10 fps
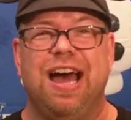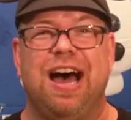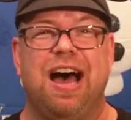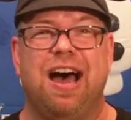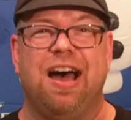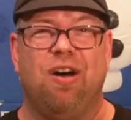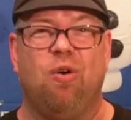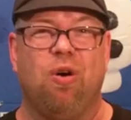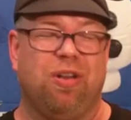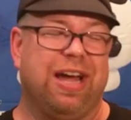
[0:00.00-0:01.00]

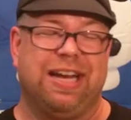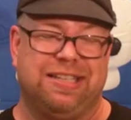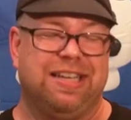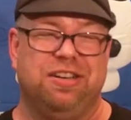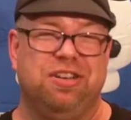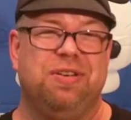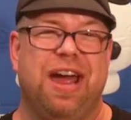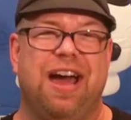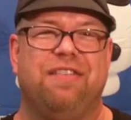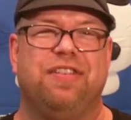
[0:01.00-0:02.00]
or like I said, do
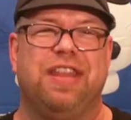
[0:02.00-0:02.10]
have,